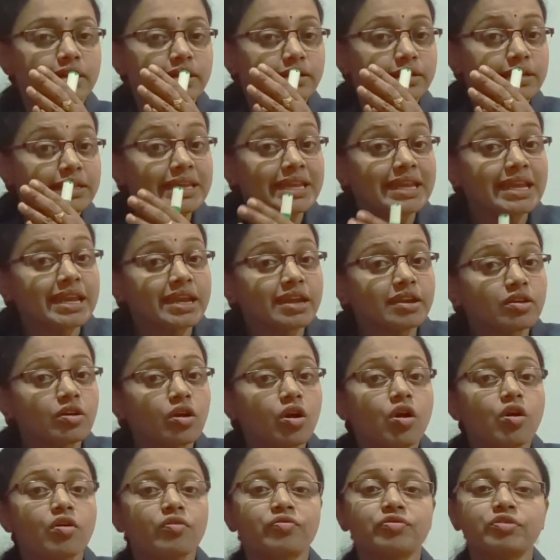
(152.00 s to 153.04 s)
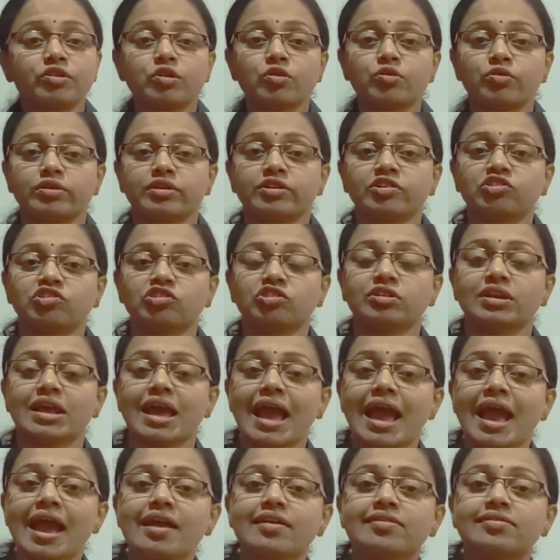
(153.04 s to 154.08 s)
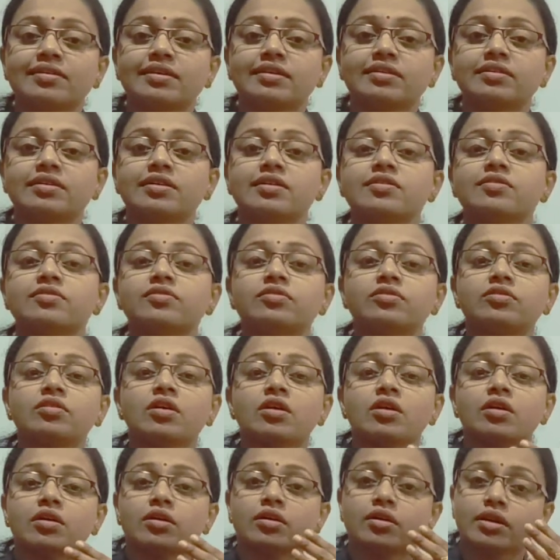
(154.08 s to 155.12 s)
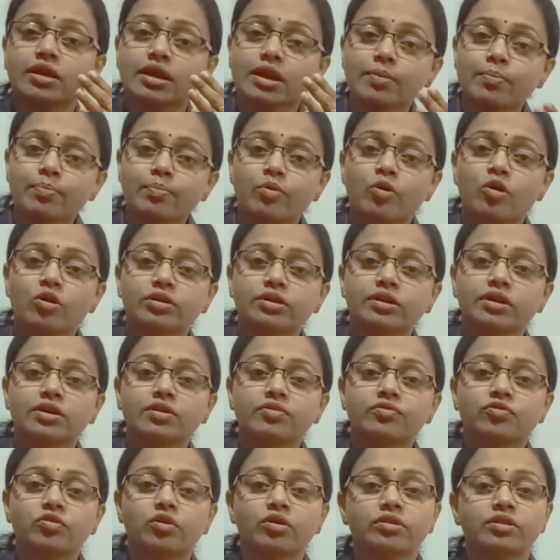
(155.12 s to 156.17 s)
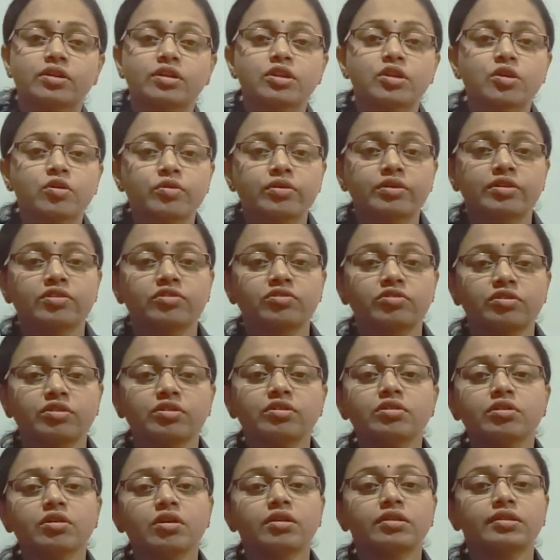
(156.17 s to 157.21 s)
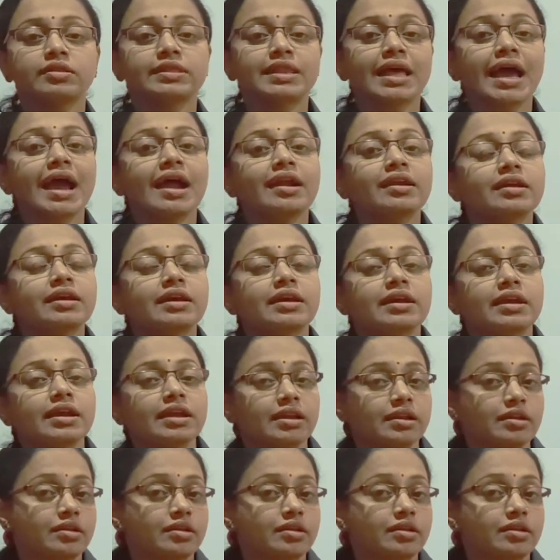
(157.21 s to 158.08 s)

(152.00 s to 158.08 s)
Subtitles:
need of nutrition, as it is important for the nutrition that